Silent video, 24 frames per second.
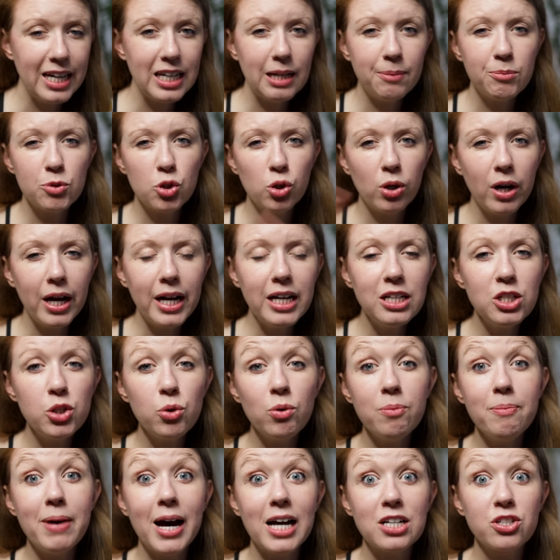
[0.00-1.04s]
and I'm trying
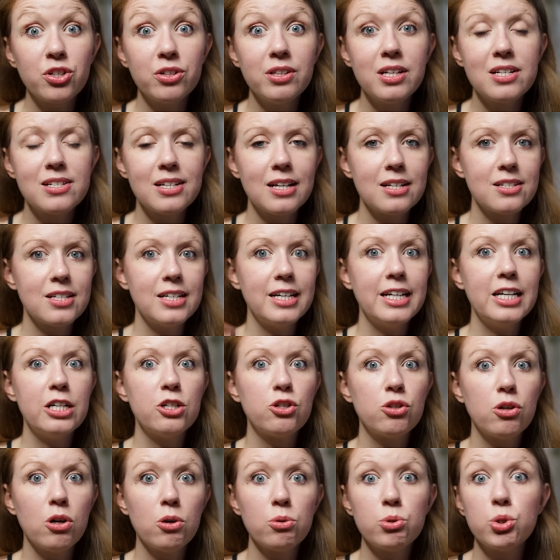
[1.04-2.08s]
to imagine this as an
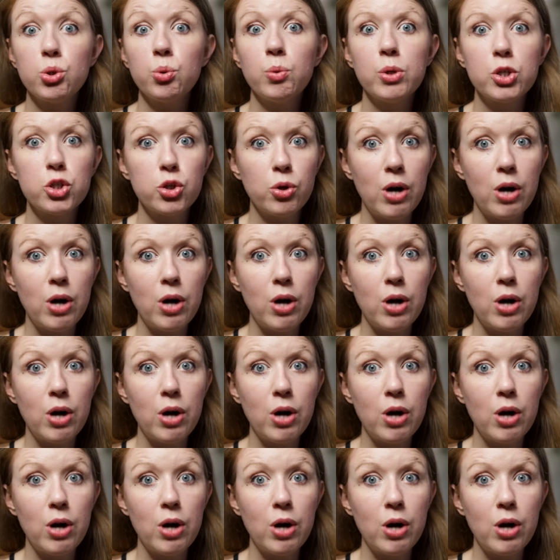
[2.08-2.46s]
intro to a